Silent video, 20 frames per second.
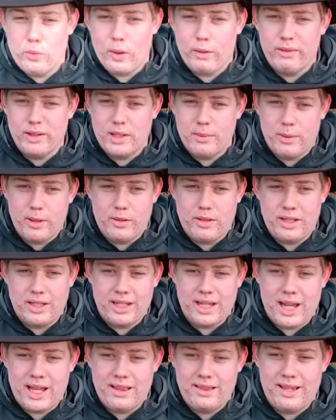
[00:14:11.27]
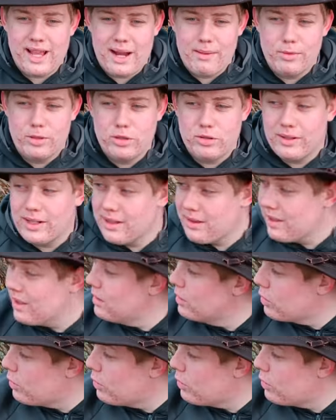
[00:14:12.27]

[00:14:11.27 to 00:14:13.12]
too worried about it getting damaged or anything.